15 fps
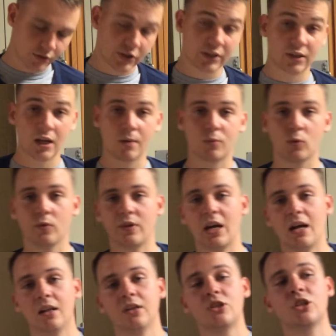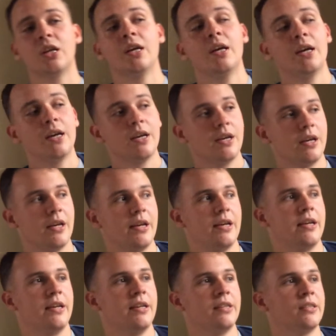Okay, the common pool of knowledge
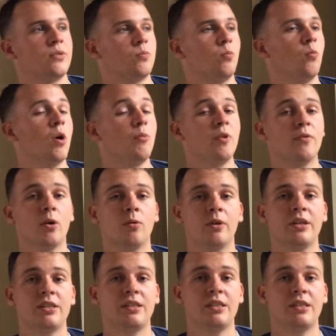is what we've already